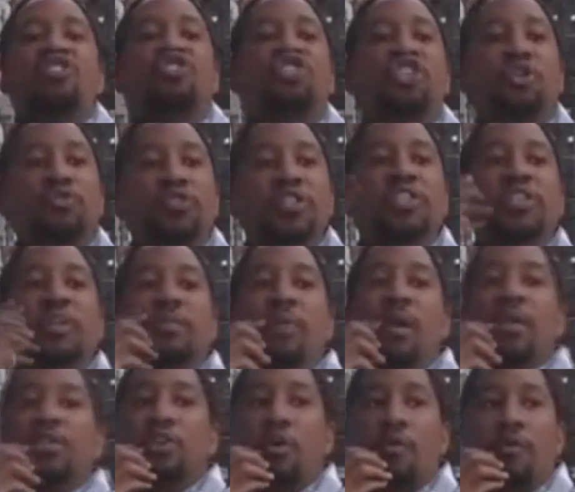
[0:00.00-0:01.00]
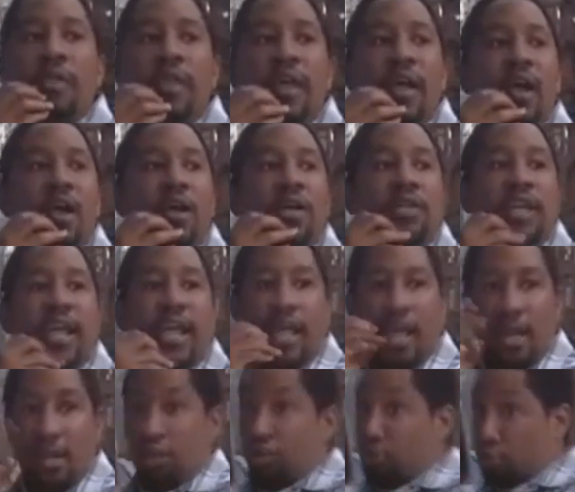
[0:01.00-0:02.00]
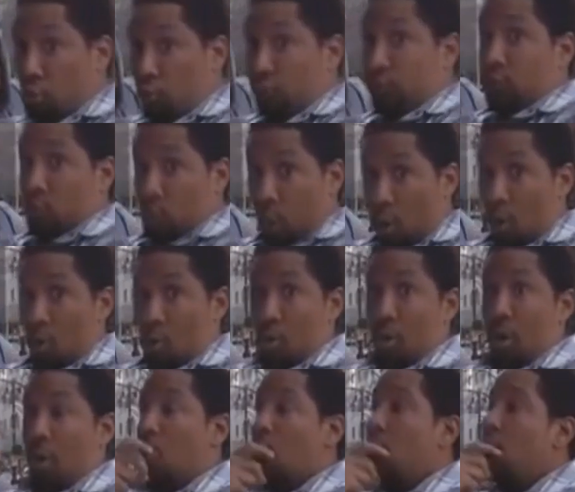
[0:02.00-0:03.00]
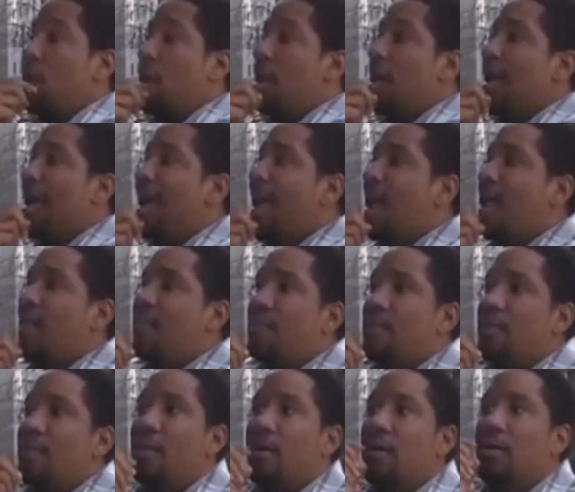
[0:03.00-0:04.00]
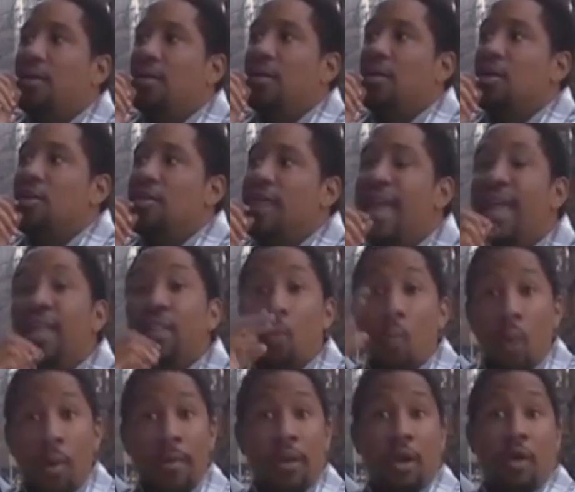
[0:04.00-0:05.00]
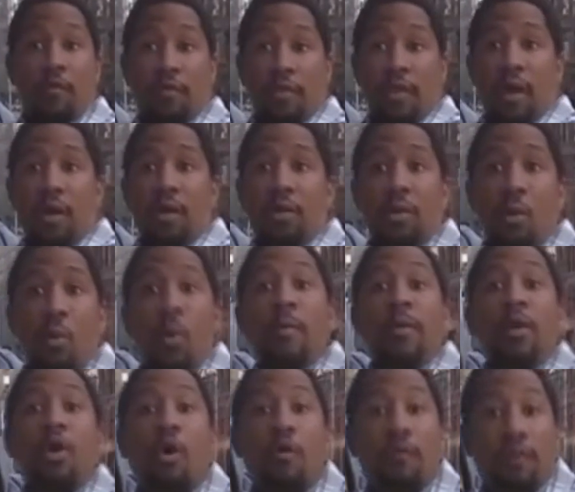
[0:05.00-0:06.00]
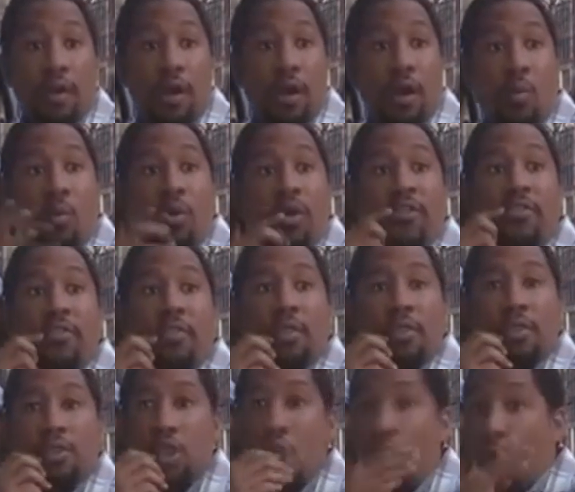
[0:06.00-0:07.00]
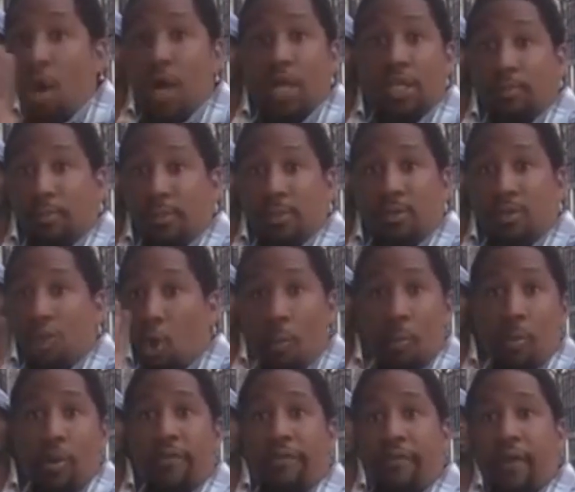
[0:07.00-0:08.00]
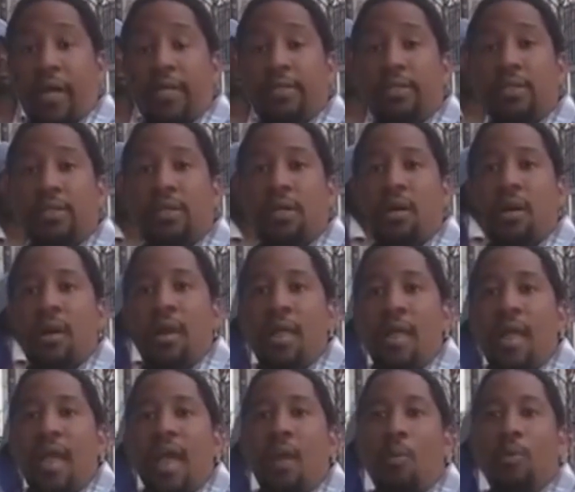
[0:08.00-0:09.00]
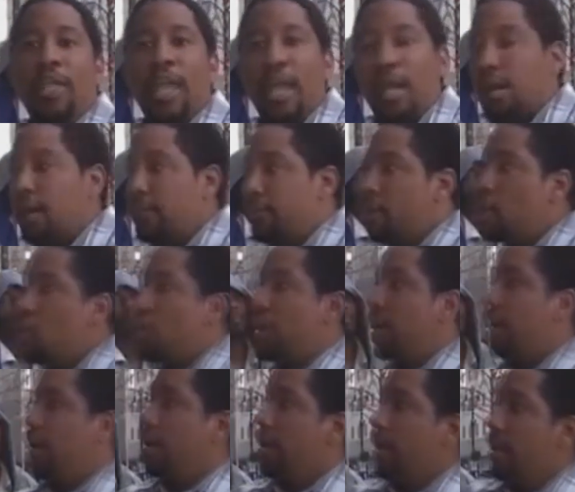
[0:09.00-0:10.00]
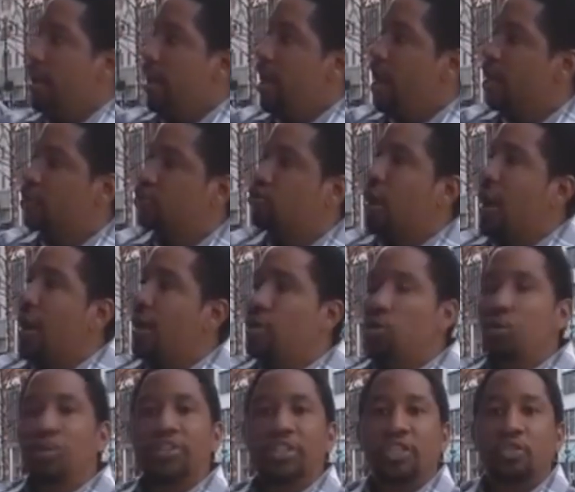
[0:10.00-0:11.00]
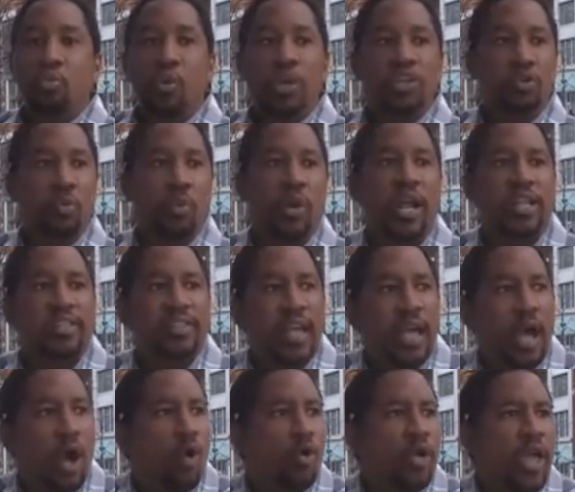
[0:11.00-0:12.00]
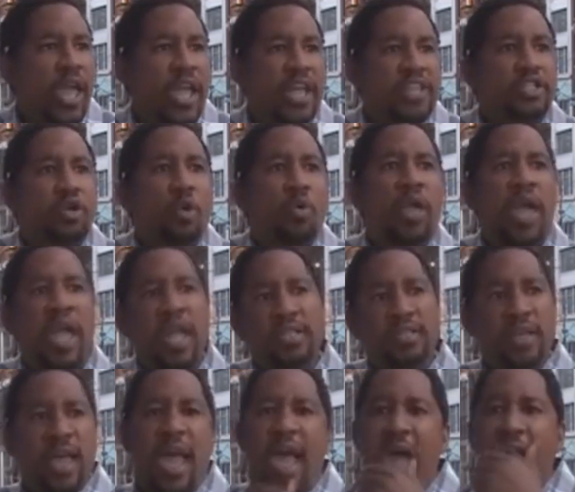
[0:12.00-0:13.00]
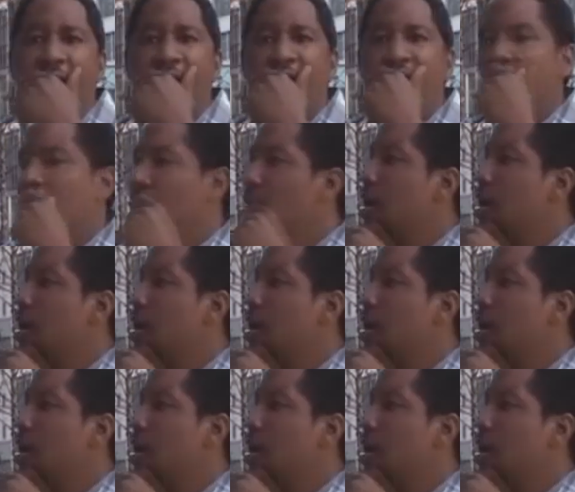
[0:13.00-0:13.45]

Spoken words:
It's GOCC brothers over there that getting the truth, quote unquote, and they get the women over there. The women go over there with no husbands, no boyfriends, and what they end up doing is trying to do a situation where they say, okay, it's okay to have